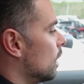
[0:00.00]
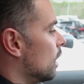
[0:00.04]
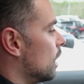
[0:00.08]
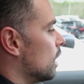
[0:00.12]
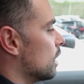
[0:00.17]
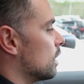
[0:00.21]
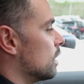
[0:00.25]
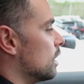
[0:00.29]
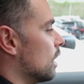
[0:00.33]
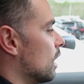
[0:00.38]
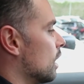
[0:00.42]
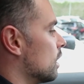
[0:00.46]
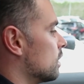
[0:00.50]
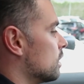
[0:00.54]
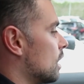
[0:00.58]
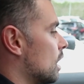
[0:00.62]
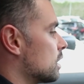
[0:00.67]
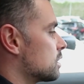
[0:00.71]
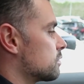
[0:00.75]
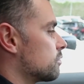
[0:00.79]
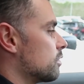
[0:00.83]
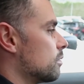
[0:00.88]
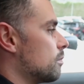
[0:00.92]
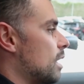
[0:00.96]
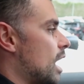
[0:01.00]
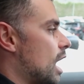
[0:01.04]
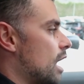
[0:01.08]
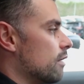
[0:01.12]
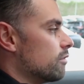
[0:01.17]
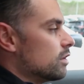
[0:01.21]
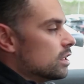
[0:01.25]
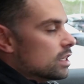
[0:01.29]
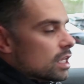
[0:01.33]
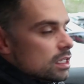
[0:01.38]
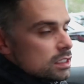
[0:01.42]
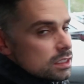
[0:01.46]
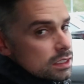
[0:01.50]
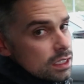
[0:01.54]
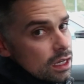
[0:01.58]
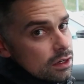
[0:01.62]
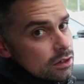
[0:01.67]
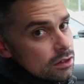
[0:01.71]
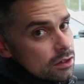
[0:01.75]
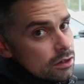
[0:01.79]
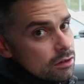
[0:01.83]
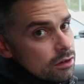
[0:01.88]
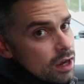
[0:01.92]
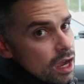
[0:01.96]
Again, that's from having that
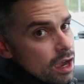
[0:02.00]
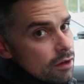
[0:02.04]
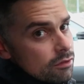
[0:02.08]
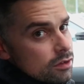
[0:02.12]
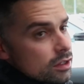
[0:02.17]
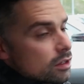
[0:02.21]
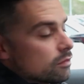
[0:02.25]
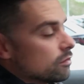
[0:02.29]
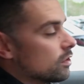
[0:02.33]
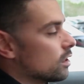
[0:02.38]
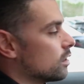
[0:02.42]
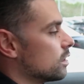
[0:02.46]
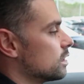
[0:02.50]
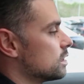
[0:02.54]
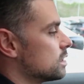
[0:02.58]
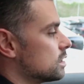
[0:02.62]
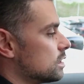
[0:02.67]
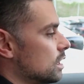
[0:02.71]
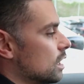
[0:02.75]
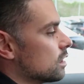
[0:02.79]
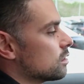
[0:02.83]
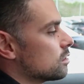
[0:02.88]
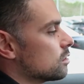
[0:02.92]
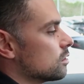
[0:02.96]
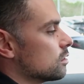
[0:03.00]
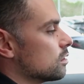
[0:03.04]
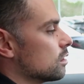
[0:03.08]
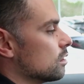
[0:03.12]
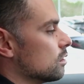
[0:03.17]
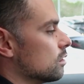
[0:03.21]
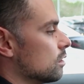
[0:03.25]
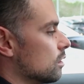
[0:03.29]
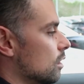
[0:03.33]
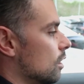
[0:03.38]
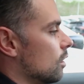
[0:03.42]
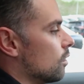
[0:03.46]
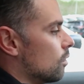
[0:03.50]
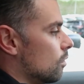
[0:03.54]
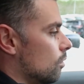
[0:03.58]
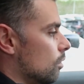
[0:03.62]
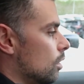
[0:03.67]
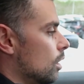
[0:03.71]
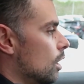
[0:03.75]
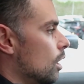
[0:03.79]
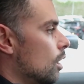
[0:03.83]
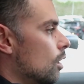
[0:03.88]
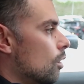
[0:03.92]
center of gravity very centered and low.